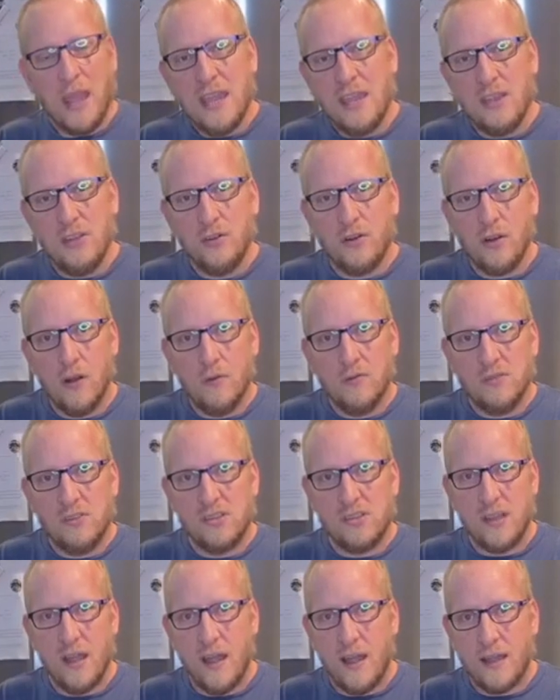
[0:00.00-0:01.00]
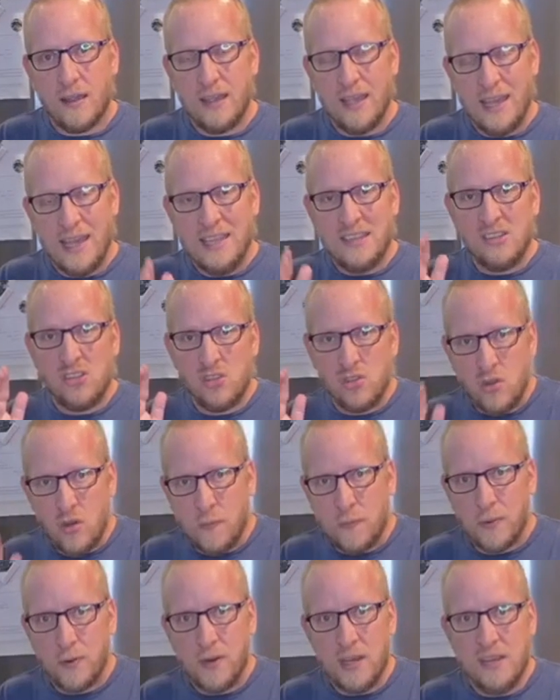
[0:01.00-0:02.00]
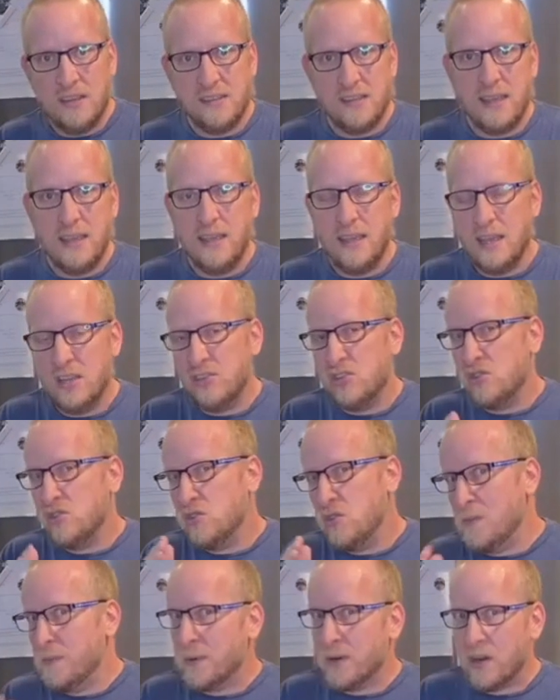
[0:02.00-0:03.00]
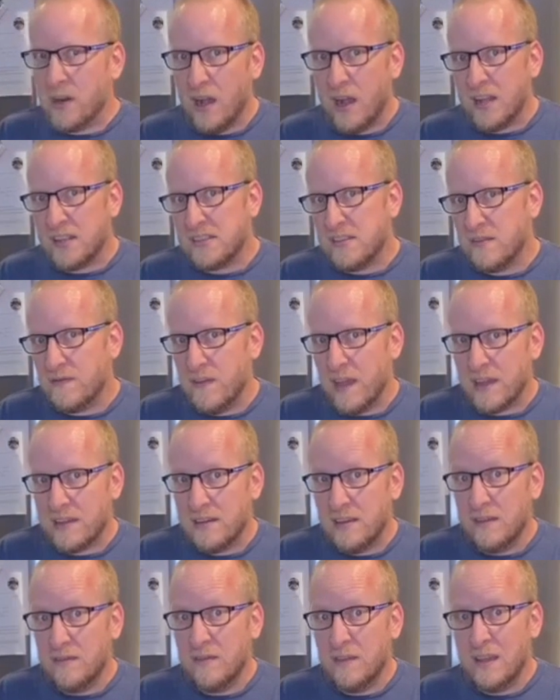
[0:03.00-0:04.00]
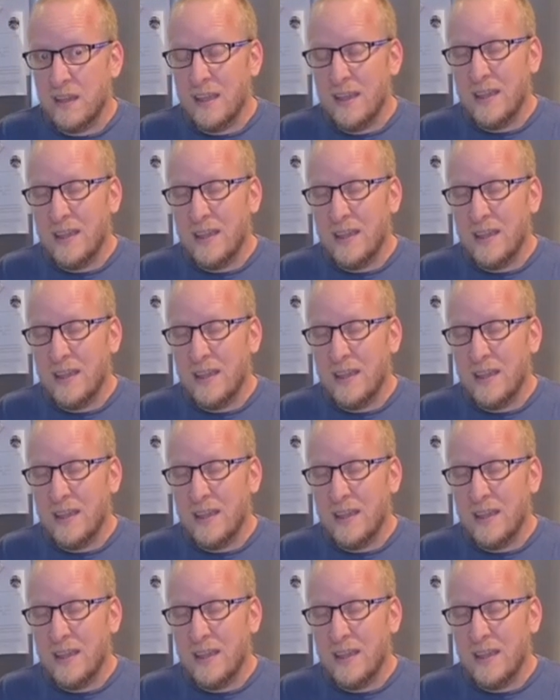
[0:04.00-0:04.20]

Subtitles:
your own stock, it's super easy, it's super cost effective,